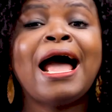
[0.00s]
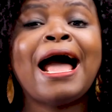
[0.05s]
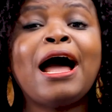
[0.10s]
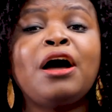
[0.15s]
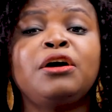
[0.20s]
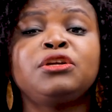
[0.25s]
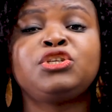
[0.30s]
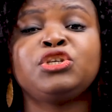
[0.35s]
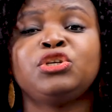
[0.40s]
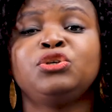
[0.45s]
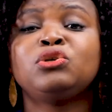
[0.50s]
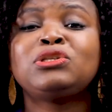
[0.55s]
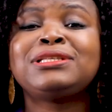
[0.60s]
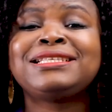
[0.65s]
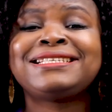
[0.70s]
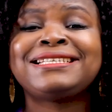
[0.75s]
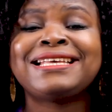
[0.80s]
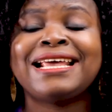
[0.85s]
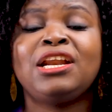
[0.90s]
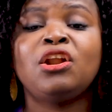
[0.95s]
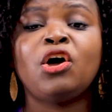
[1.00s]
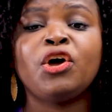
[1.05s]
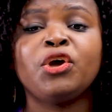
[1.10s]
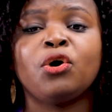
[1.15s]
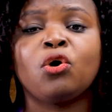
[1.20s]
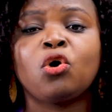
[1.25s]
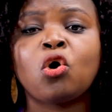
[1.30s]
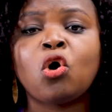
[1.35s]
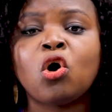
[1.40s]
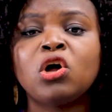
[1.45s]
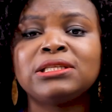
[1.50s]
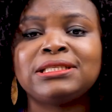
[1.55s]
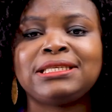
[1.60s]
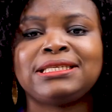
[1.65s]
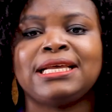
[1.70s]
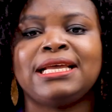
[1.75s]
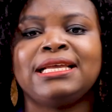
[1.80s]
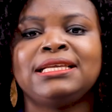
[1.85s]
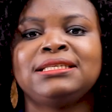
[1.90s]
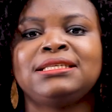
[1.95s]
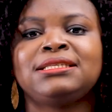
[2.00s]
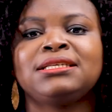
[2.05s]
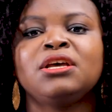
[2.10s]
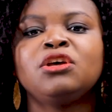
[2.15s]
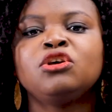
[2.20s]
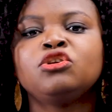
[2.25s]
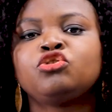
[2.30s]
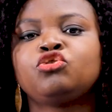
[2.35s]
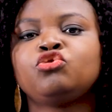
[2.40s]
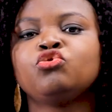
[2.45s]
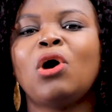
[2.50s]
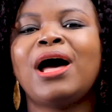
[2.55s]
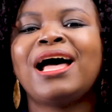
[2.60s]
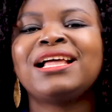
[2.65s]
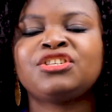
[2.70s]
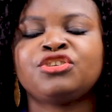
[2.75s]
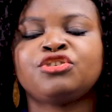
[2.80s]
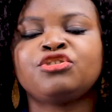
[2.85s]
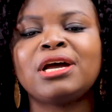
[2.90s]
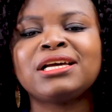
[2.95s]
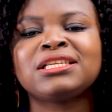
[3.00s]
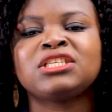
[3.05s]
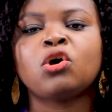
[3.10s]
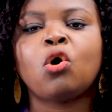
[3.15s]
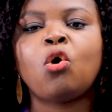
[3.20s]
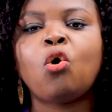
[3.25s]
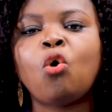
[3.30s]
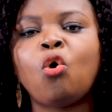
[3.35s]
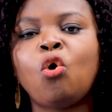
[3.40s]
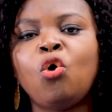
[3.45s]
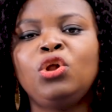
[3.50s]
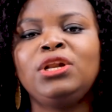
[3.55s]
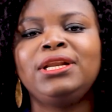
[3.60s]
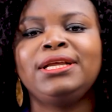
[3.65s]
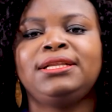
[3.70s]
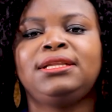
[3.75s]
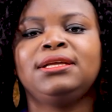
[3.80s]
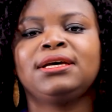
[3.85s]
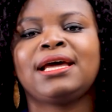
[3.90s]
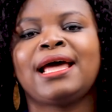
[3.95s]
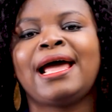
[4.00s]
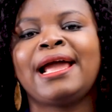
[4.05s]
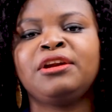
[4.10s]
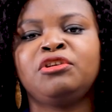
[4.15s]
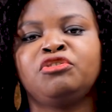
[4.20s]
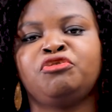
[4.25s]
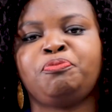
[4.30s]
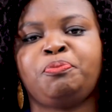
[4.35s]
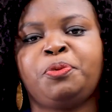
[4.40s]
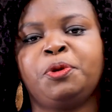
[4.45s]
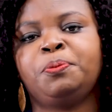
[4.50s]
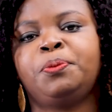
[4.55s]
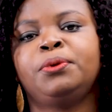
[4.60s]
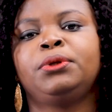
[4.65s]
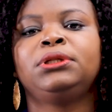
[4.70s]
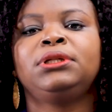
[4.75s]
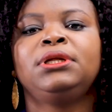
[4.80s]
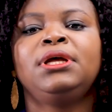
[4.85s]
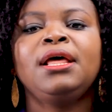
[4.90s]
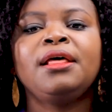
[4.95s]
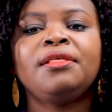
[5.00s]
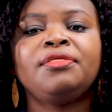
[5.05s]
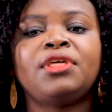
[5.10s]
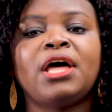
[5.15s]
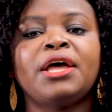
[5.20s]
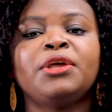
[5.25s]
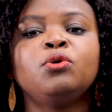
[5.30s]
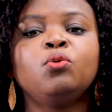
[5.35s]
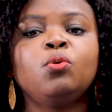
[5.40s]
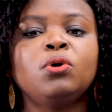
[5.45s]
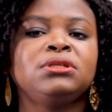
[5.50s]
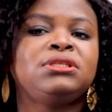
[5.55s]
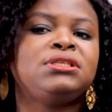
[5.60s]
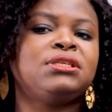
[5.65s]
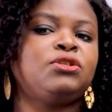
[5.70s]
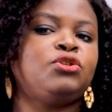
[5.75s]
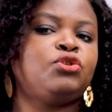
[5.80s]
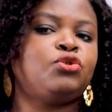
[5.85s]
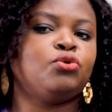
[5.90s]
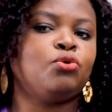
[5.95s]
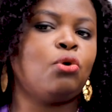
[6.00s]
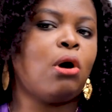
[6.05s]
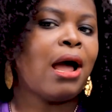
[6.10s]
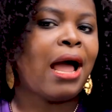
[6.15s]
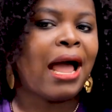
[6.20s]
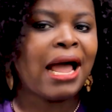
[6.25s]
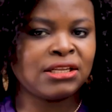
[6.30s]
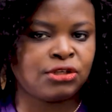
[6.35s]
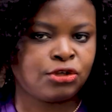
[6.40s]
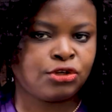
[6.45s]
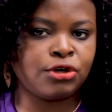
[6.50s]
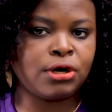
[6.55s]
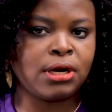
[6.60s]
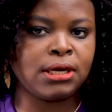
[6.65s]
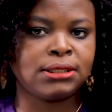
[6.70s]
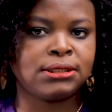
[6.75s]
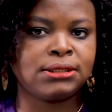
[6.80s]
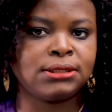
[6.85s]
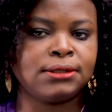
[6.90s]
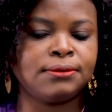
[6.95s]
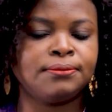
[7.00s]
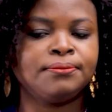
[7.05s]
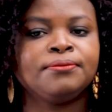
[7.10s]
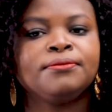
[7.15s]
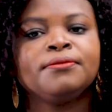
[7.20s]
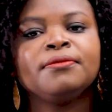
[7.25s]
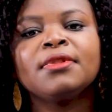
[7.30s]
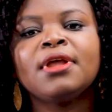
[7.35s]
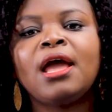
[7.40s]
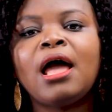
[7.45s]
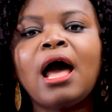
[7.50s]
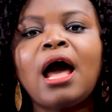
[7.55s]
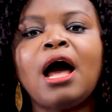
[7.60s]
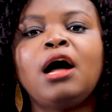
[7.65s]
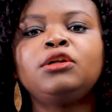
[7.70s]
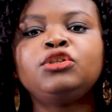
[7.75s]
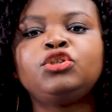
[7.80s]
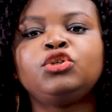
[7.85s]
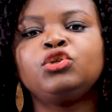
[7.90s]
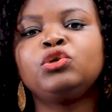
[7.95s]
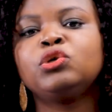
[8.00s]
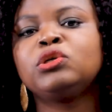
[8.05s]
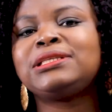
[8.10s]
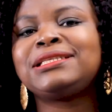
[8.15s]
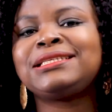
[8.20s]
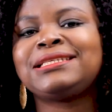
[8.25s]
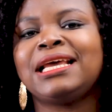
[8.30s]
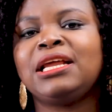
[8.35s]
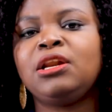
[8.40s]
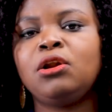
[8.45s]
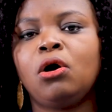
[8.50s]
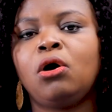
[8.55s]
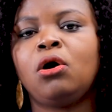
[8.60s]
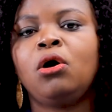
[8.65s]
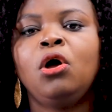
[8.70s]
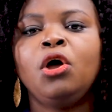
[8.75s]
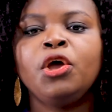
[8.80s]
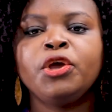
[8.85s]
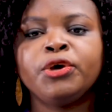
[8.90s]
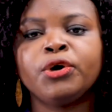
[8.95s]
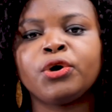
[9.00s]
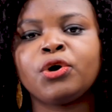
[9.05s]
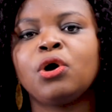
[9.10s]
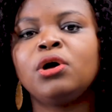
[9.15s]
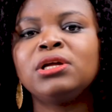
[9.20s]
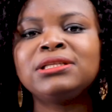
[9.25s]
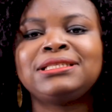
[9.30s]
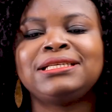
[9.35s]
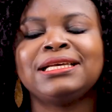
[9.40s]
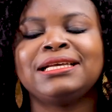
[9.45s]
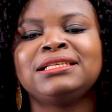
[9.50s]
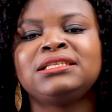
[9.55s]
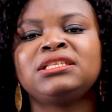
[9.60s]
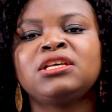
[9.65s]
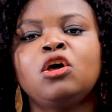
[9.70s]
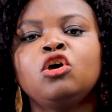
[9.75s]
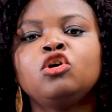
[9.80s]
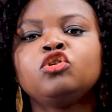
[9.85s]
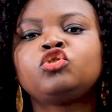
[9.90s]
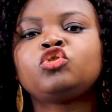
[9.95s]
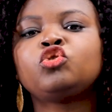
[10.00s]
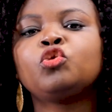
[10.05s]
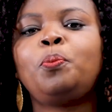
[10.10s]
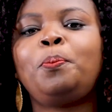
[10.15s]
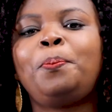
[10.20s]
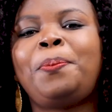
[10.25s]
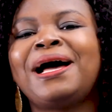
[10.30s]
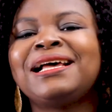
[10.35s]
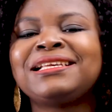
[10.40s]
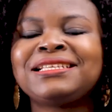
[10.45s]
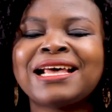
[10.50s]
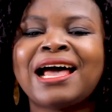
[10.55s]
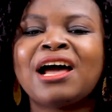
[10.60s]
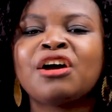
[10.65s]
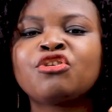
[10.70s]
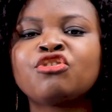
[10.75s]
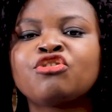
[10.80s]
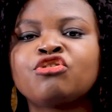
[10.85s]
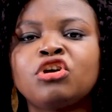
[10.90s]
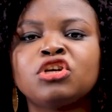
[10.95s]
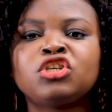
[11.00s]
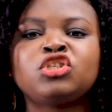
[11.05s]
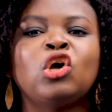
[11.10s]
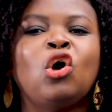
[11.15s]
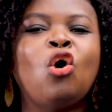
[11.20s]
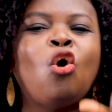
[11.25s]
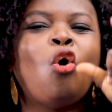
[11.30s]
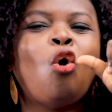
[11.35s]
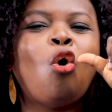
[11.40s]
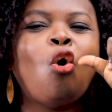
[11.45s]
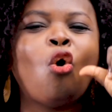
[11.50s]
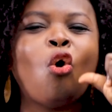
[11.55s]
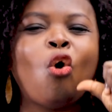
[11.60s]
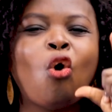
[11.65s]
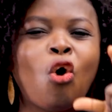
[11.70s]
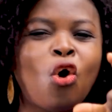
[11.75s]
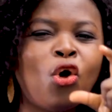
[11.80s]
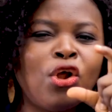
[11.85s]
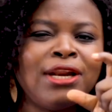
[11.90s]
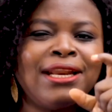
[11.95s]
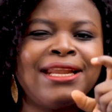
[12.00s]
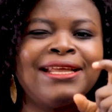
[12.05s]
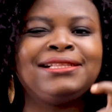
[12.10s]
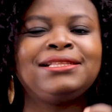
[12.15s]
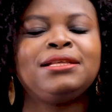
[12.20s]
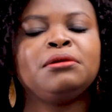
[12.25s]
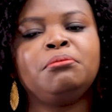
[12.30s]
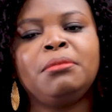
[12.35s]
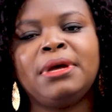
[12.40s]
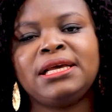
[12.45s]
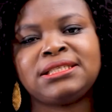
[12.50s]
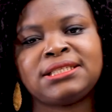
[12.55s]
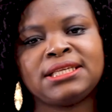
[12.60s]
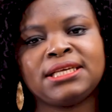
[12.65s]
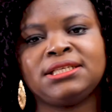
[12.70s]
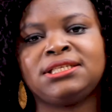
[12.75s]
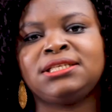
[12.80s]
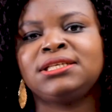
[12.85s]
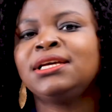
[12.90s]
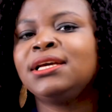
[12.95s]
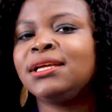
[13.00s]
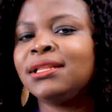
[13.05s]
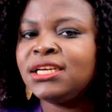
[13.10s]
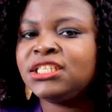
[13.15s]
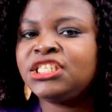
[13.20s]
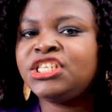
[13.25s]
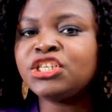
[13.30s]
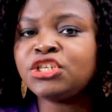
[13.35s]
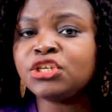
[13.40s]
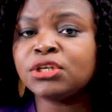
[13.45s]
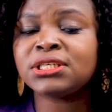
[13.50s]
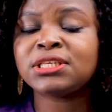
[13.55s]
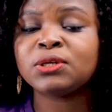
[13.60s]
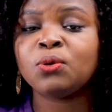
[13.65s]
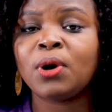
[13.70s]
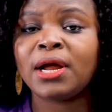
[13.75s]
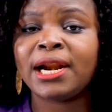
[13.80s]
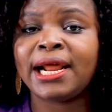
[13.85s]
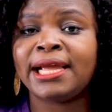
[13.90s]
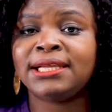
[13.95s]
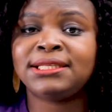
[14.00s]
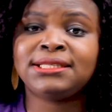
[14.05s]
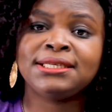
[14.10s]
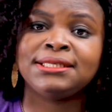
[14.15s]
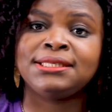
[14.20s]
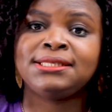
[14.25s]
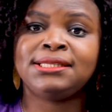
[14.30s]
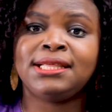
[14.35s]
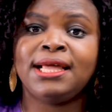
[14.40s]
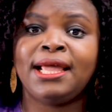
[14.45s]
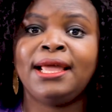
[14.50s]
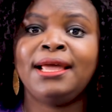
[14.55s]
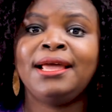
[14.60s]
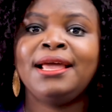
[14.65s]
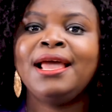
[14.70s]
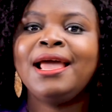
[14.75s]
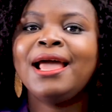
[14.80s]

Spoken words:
How do you tailor your content to attract only the kind of people that you want it to attract? How do you tailor your content to pass across only the message? Did you see what I did there?